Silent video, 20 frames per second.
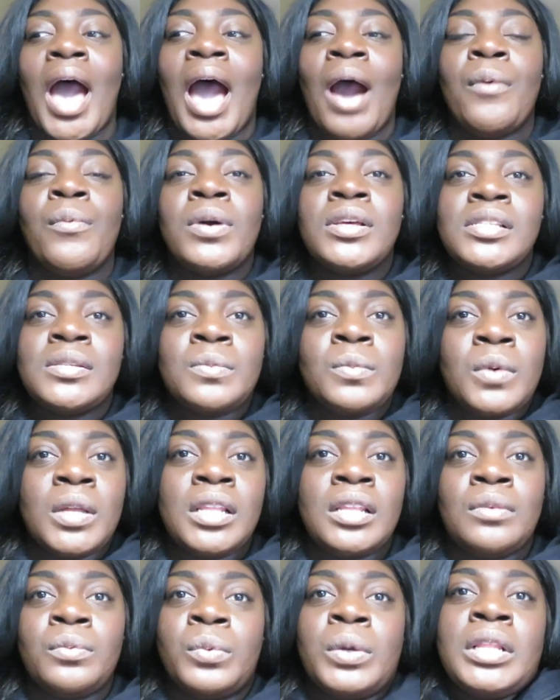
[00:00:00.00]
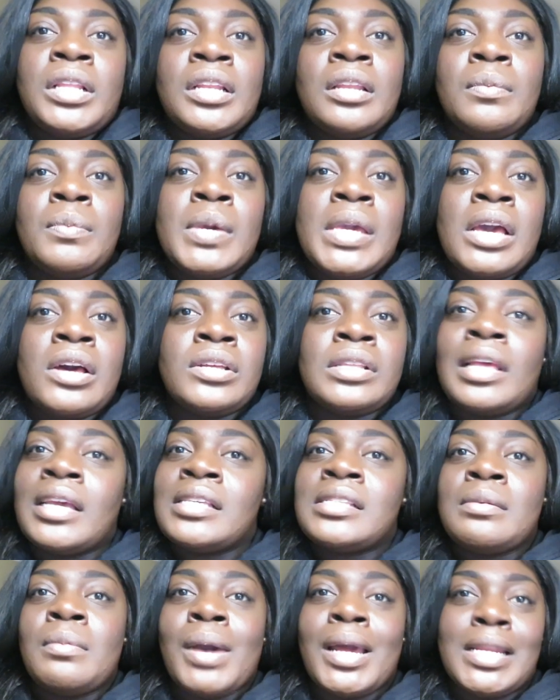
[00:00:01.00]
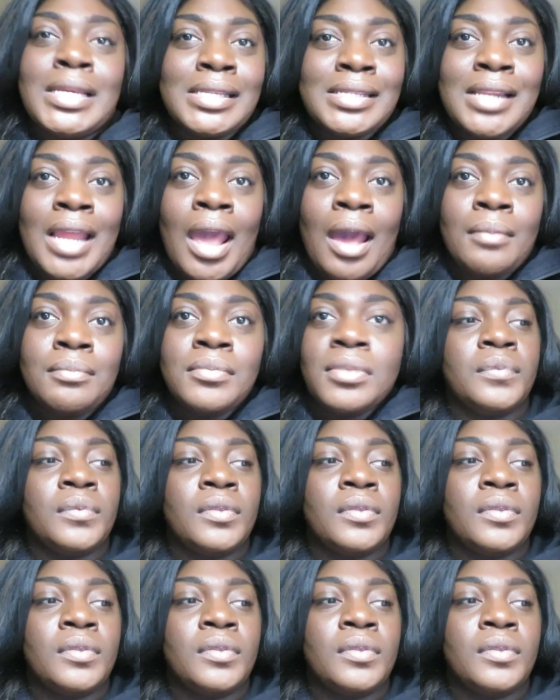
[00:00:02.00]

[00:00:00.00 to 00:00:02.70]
I wasn't willing to be on like somebody's snap.